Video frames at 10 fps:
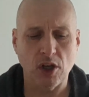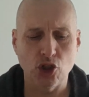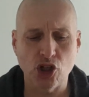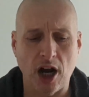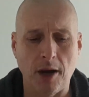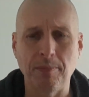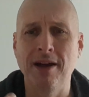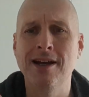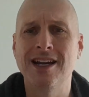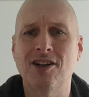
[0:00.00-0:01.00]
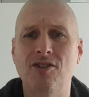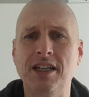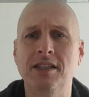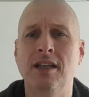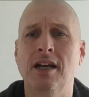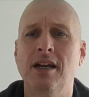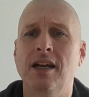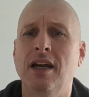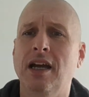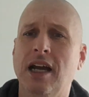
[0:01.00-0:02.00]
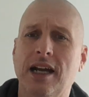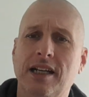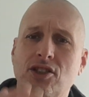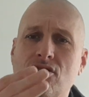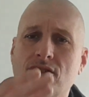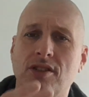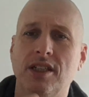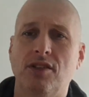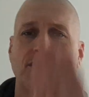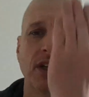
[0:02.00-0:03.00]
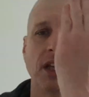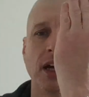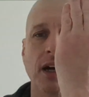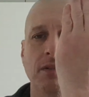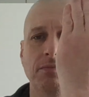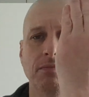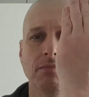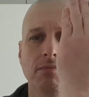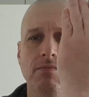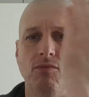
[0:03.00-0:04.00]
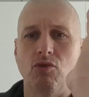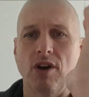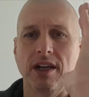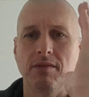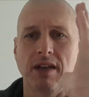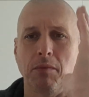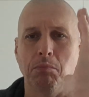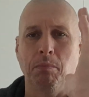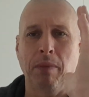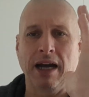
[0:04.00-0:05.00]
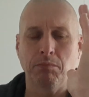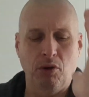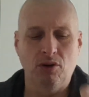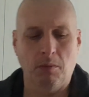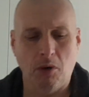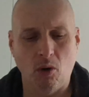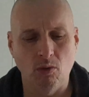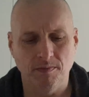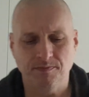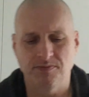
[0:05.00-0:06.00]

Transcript: Sharp, clean. And then suddenly you've got that, right, that backbone of malt